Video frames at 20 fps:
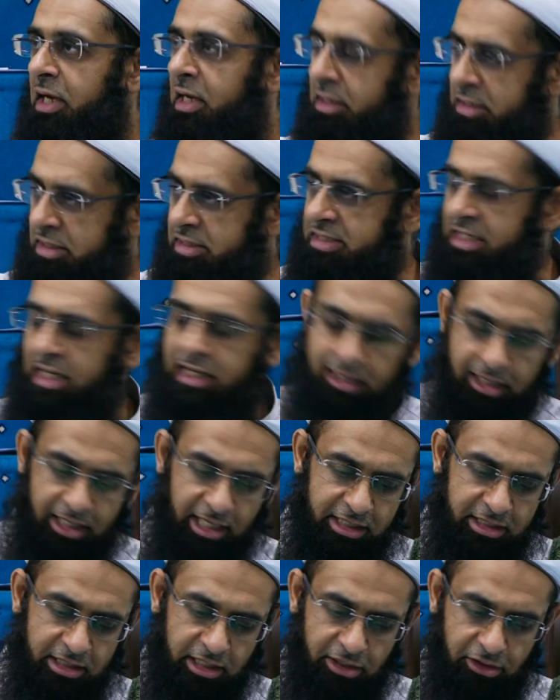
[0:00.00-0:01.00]
The second
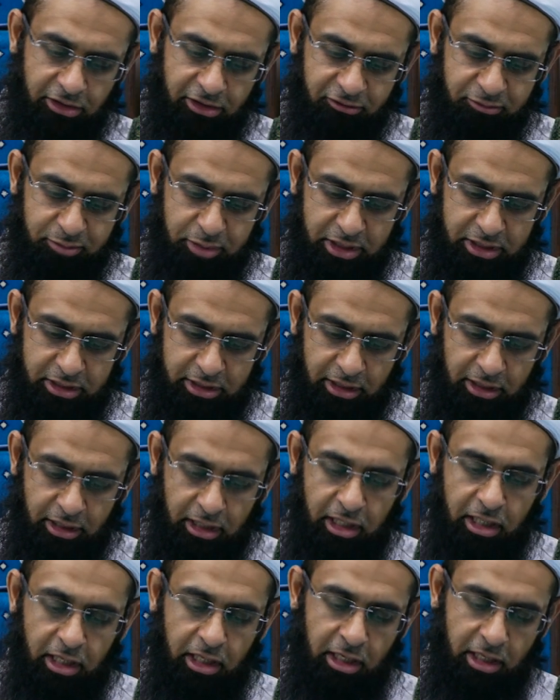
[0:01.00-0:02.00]
category of person,
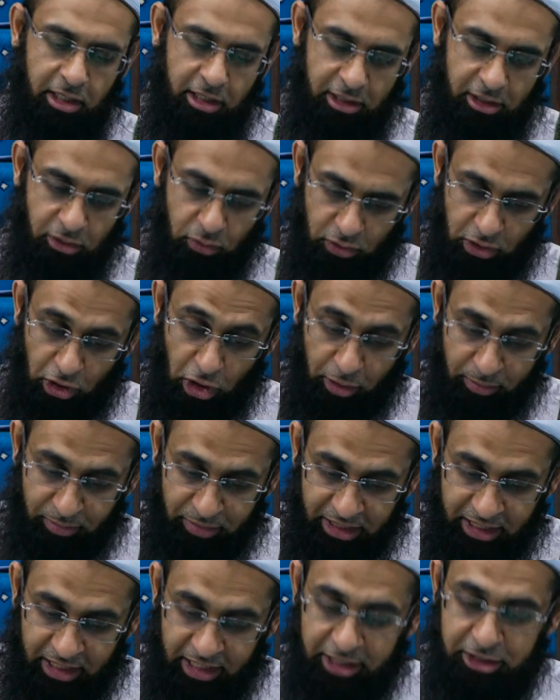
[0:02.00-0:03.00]
the
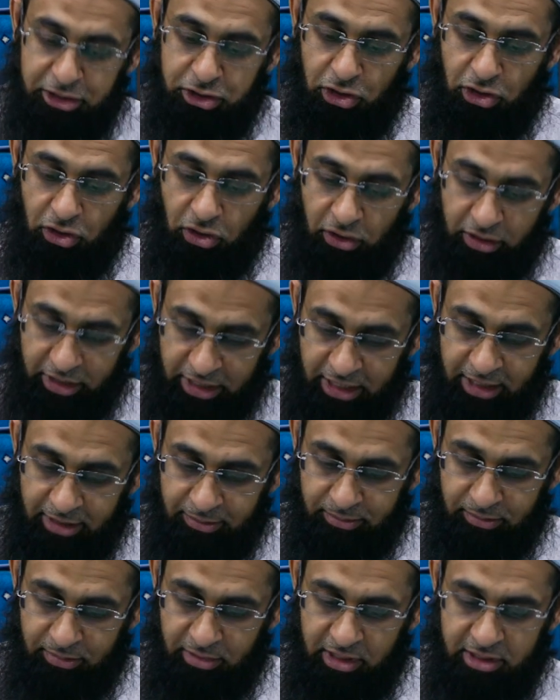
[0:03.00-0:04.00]
obligation on
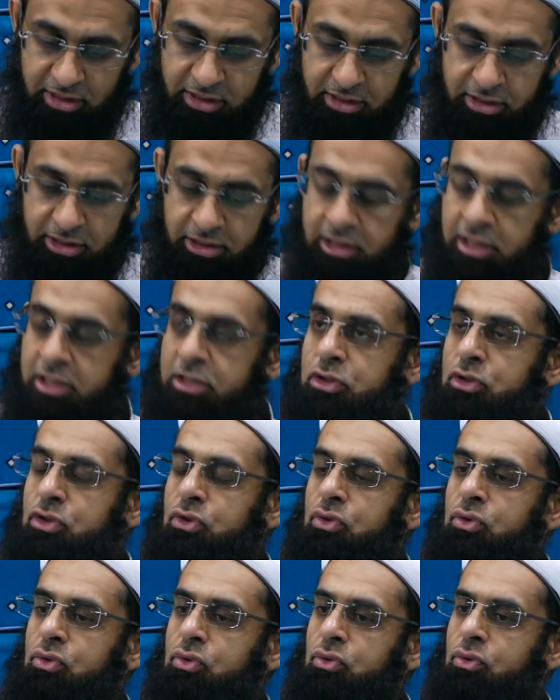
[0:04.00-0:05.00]
him is just
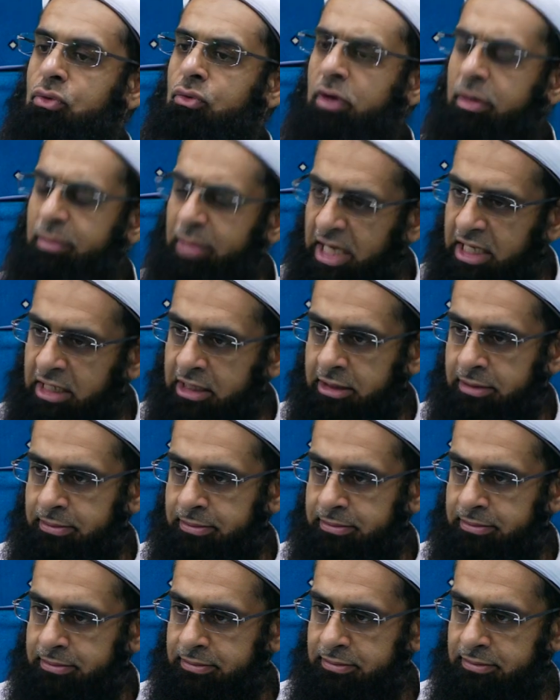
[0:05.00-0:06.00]
to remind him,
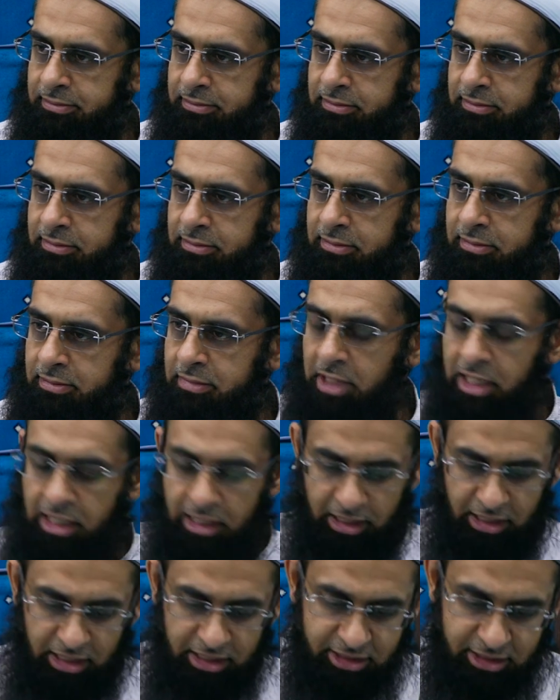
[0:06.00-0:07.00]

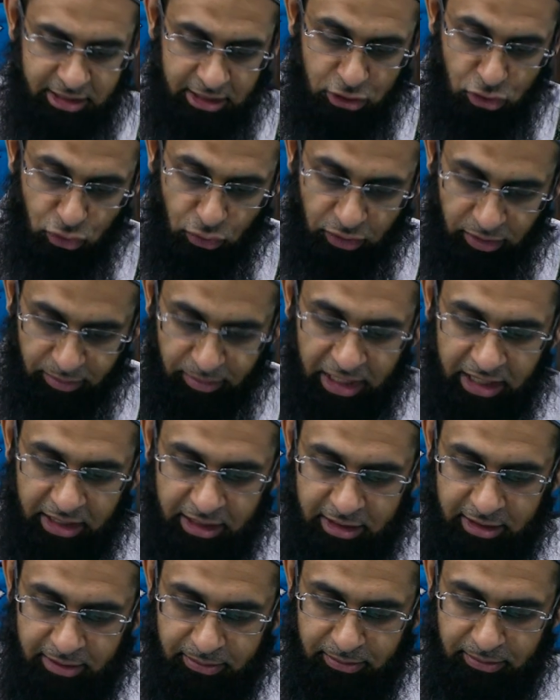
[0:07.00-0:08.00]
is just to
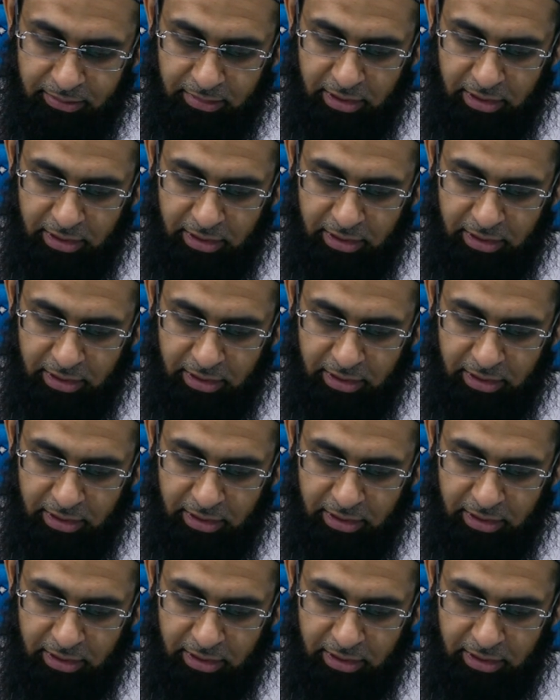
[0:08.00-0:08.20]
remind him